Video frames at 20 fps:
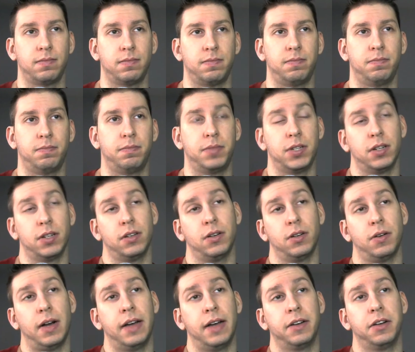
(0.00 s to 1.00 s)

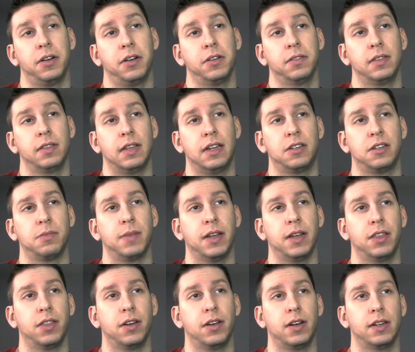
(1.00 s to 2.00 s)
So, I don't know. That's my
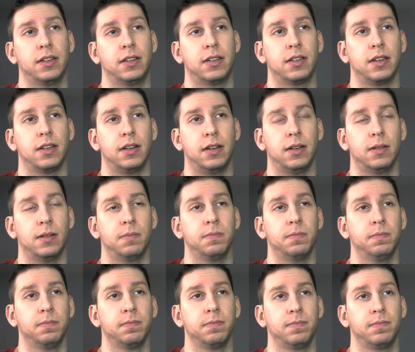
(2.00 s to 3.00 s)
thoughts.
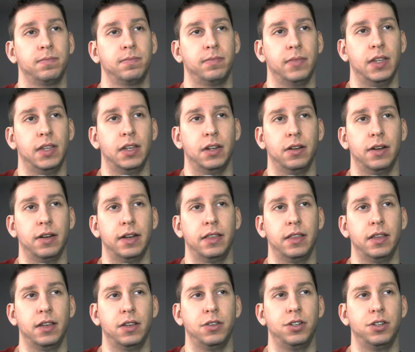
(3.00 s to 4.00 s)
You know, I
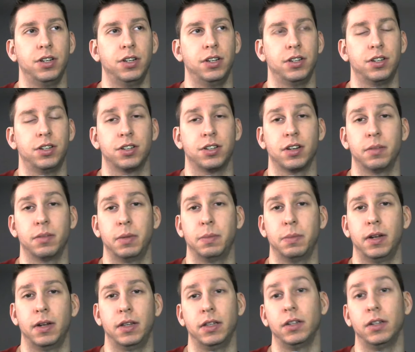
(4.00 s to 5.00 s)
think Eugene's just going to be
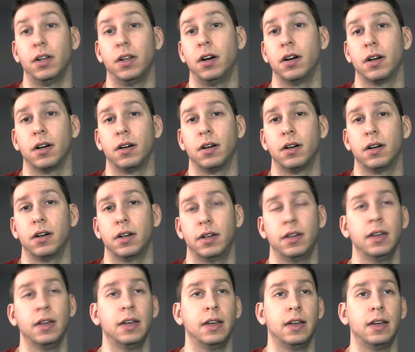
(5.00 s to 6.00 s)
playing the long con,
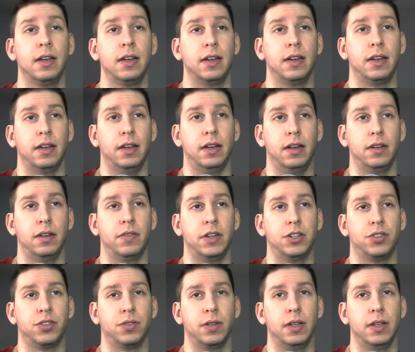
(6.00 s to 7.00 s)
and
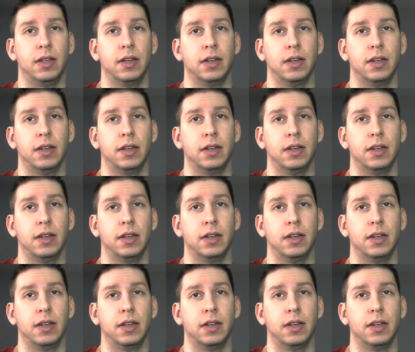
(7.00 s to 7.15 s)
eventually,